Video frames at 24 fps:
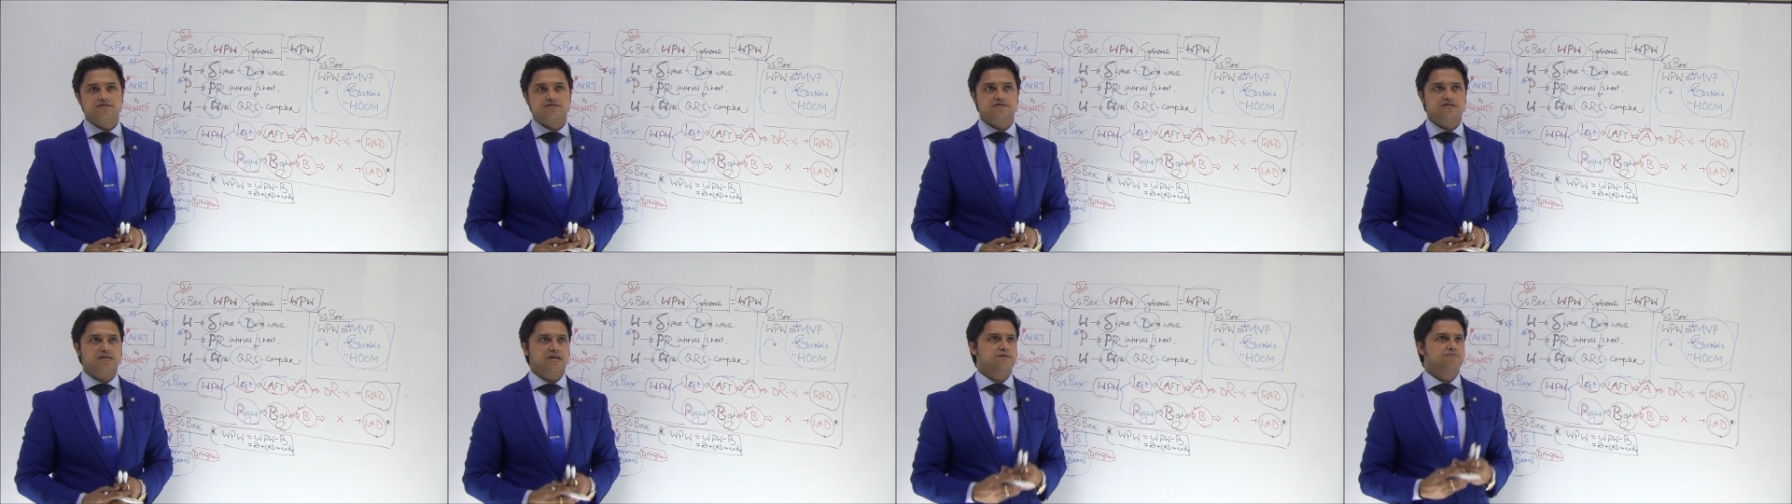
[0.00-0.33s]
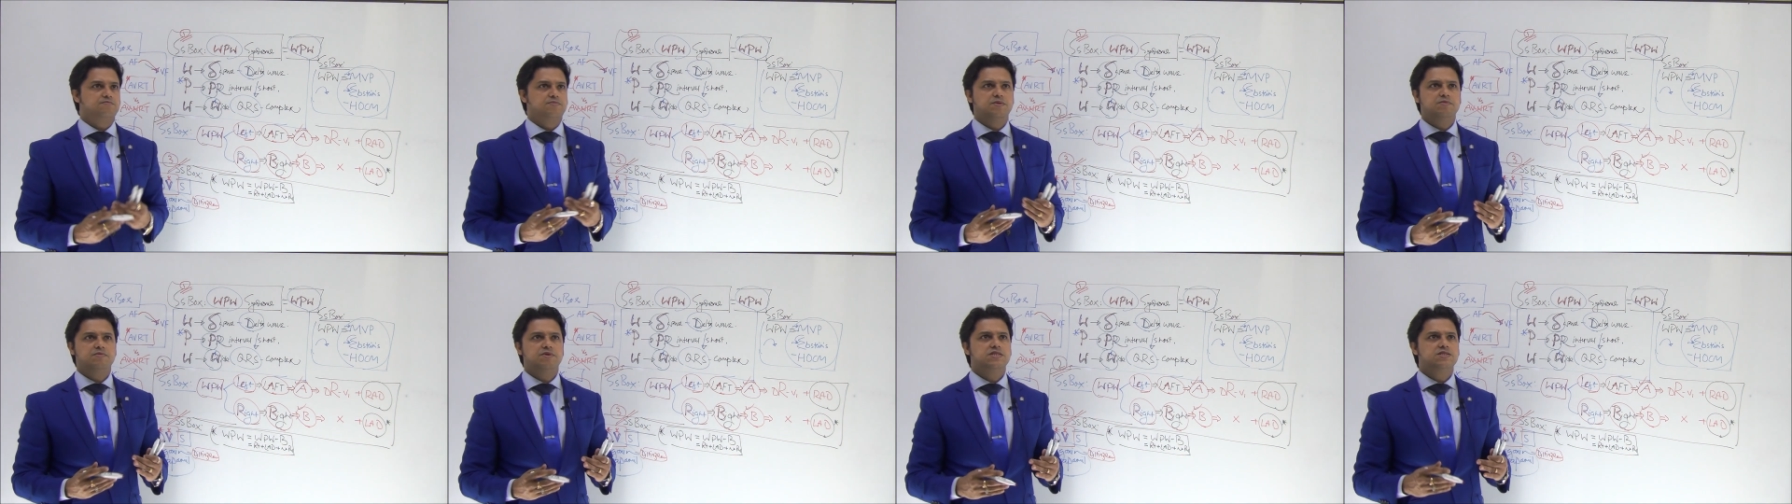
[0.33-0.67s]

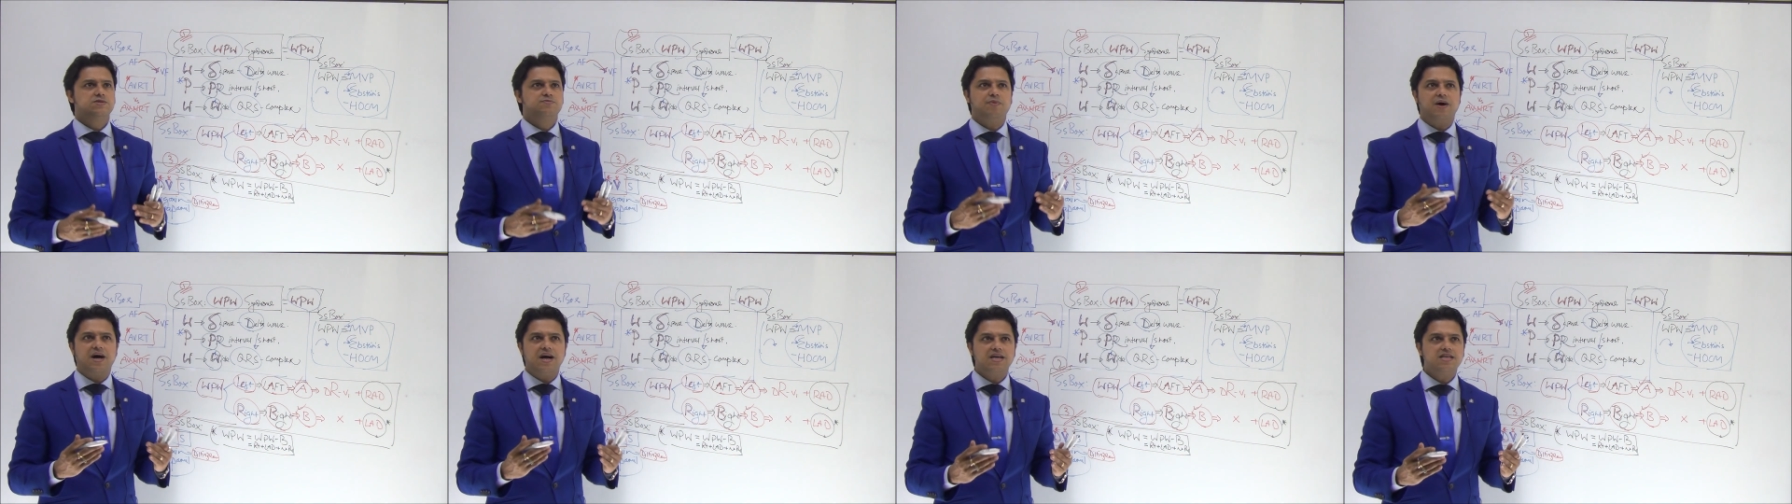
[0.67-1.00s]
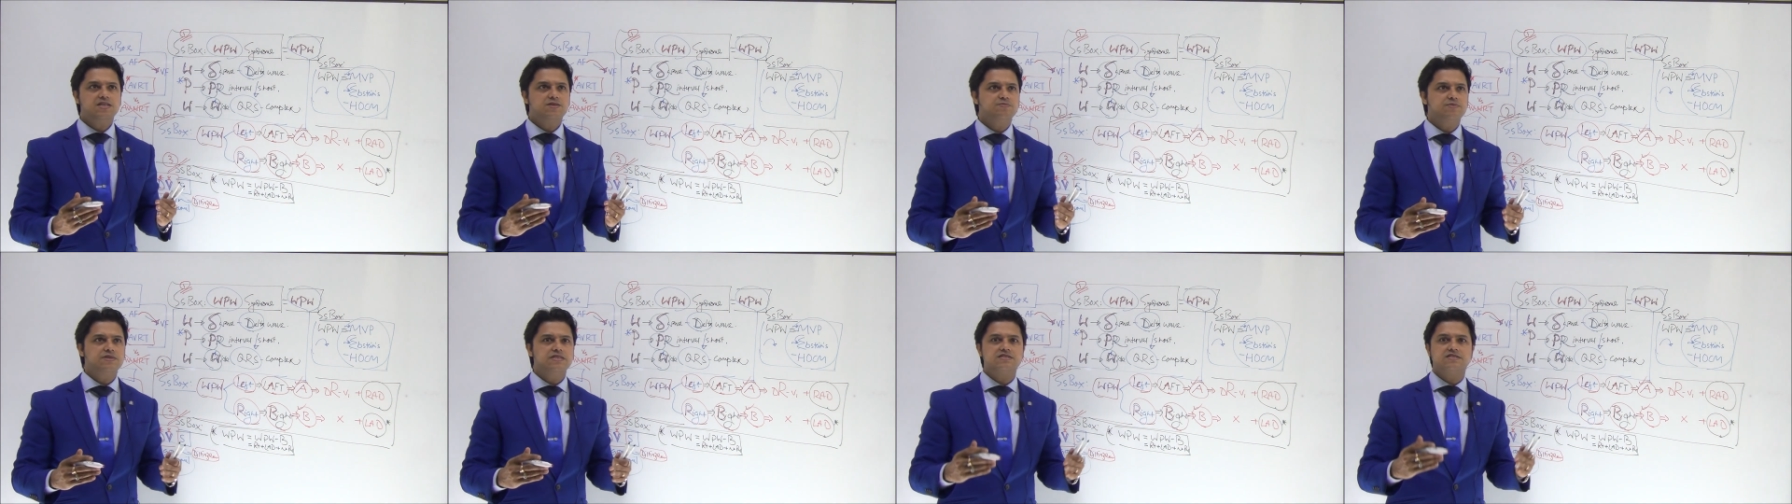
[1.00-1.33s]
Type B means bi,
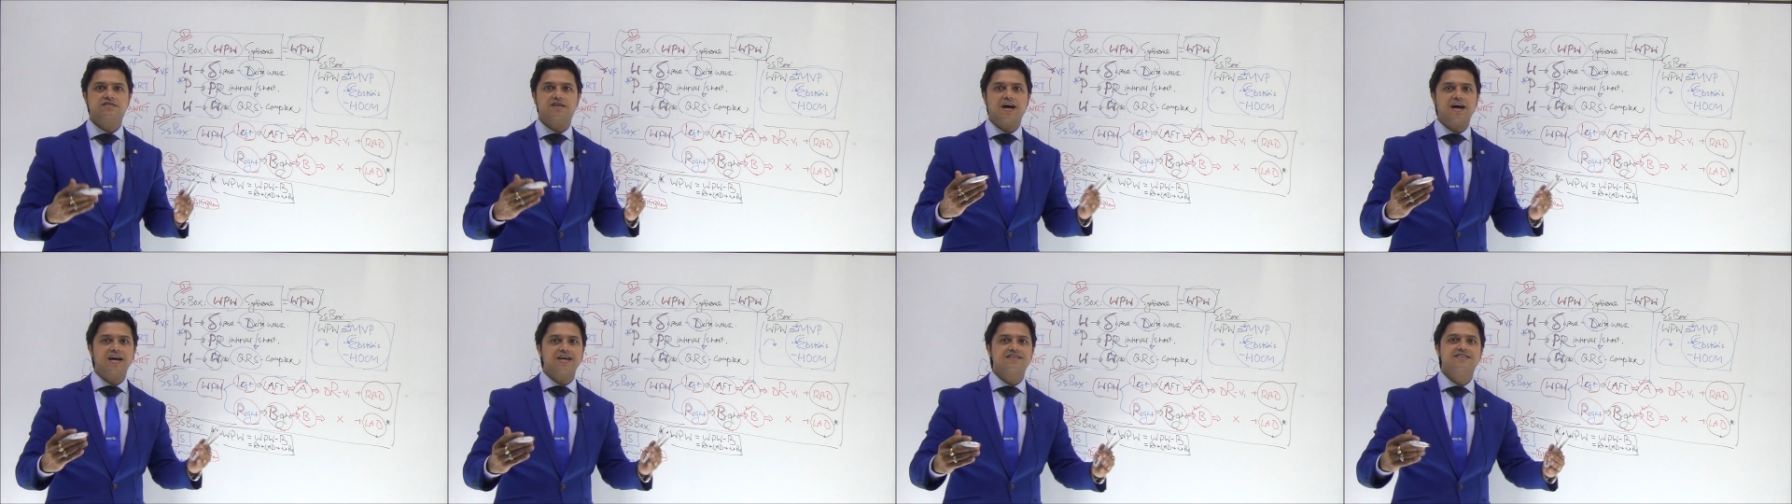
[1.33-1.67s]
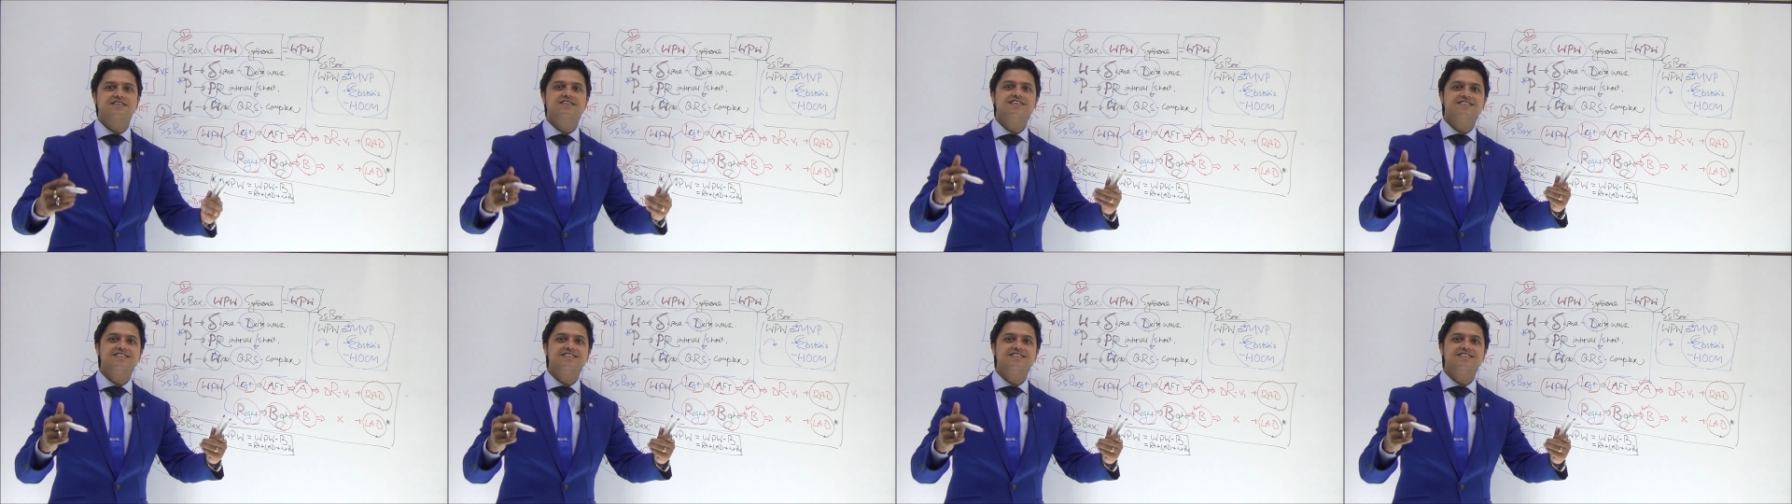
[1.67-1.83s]
means right.